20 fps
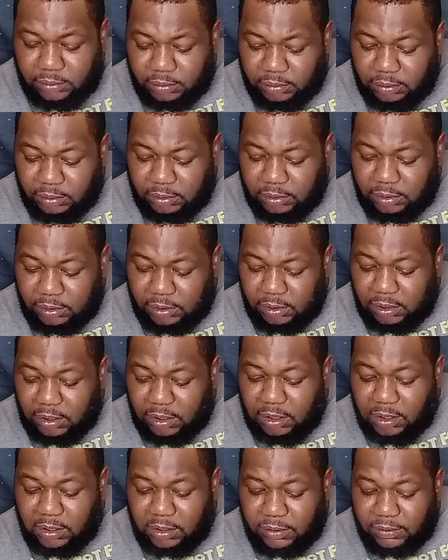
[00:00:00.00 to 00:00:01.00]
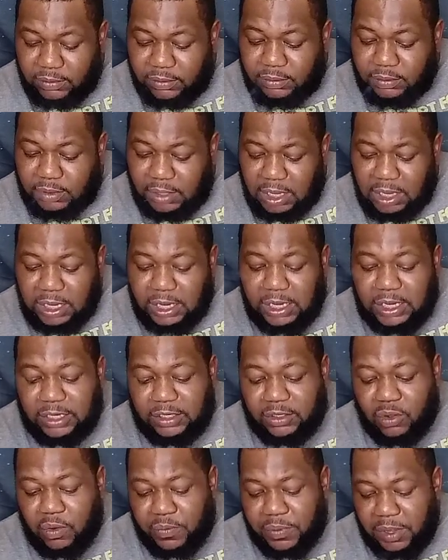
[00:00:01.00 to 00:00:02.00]
it's going to be a process.
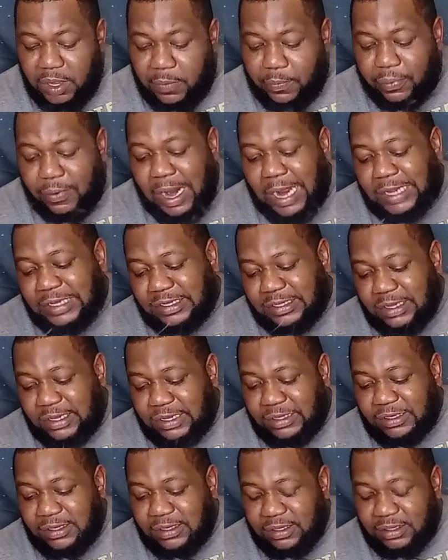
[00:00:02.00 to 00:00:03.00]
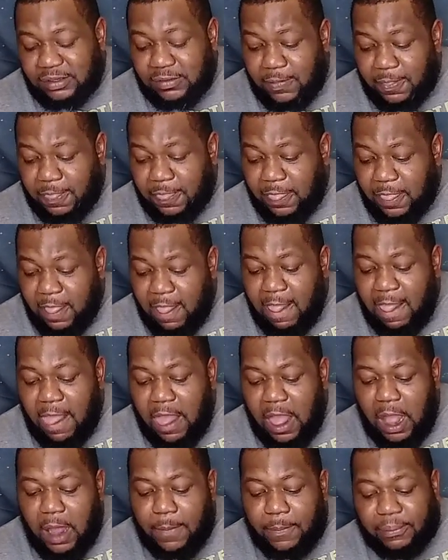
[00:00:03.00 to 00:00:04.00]
A process
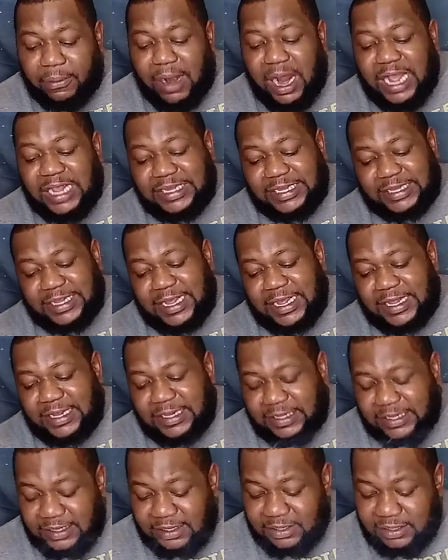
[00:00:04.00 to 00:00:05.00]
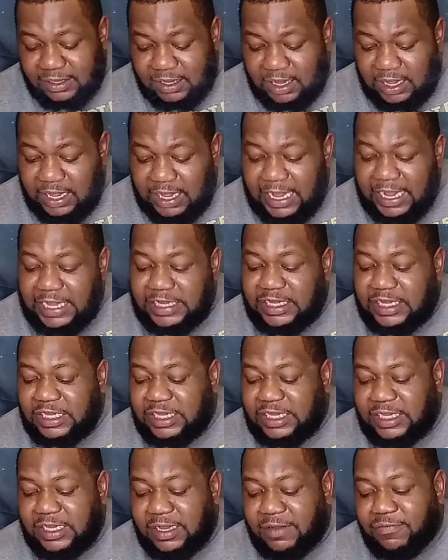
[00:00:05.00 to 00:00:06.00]
is a series of actions or
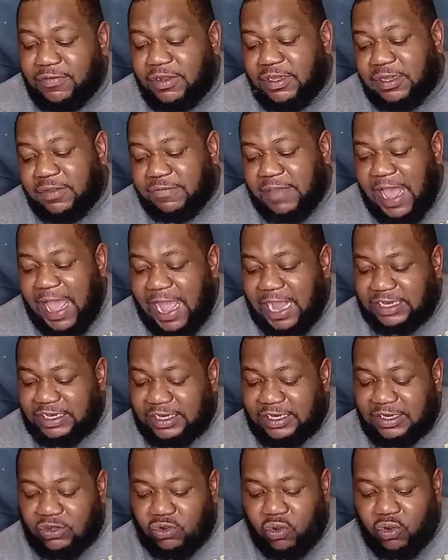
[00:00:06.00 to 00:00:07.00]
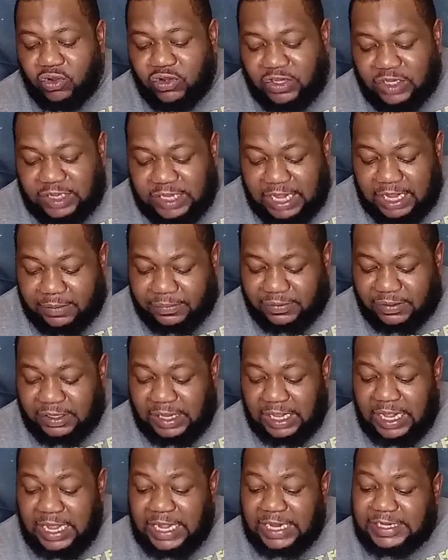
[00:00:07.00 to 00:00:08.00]
steps taken in order
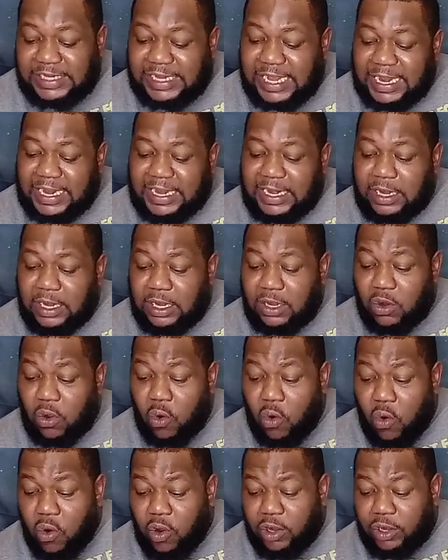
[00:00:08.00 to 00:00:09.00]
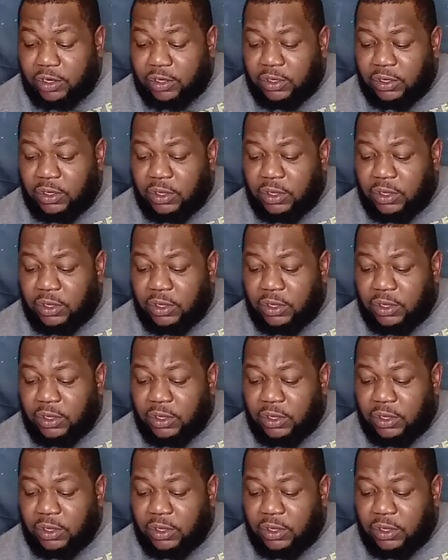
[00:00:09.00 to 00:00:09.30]
to achieve